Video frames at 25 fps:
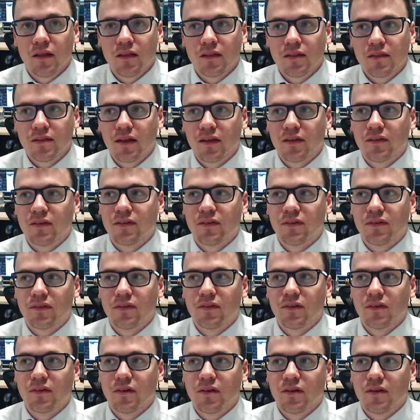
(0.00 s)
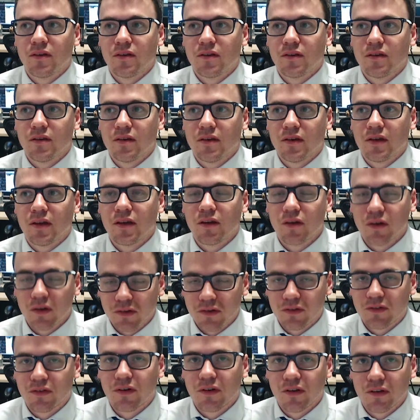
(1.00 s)
That's in
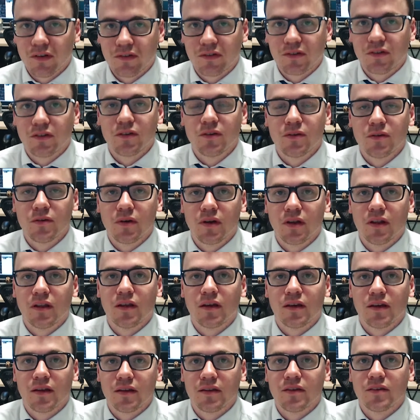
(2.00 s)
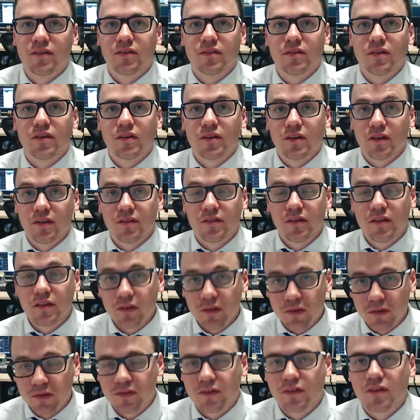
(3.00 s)
contrast to a likely
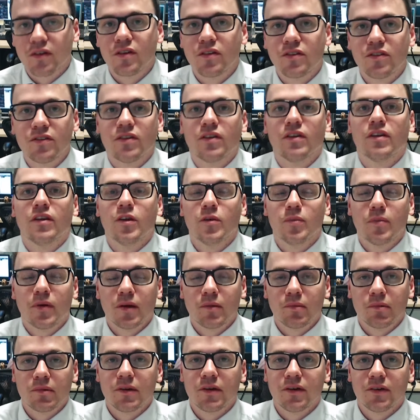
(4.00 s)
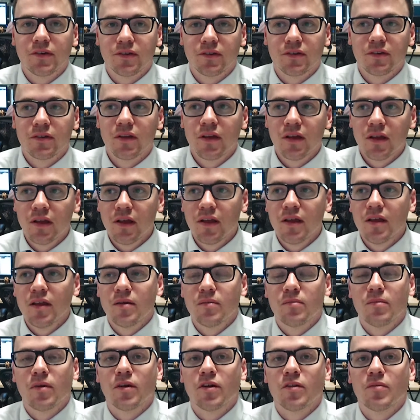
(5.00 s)
continued surge in OPEC production.
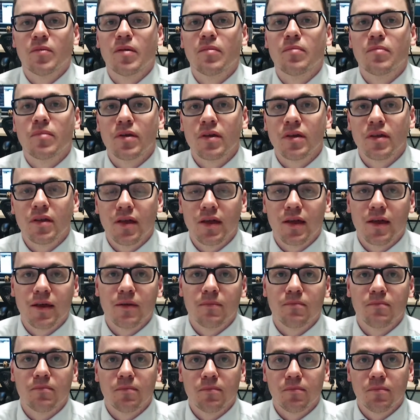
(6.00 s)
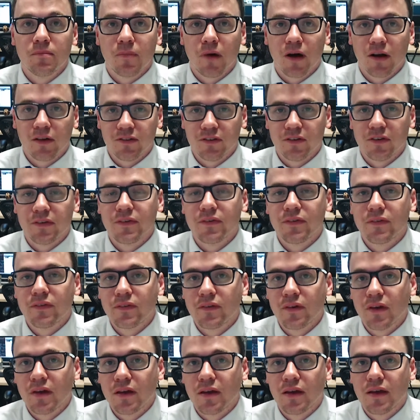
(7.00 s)
You might remember March's
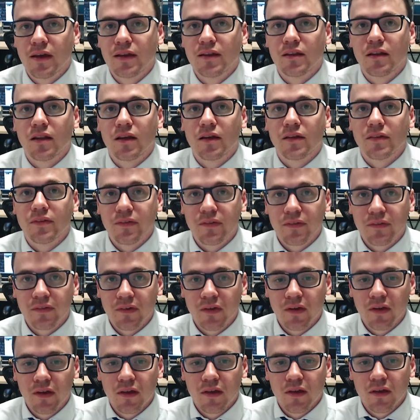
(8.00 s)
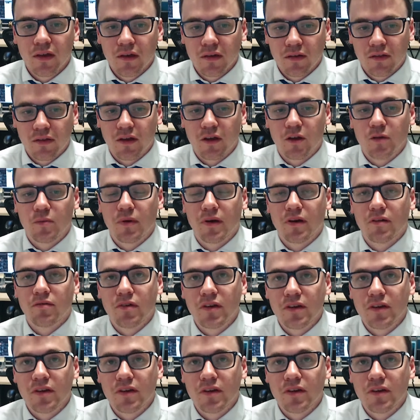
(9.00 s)
headlines, OPEC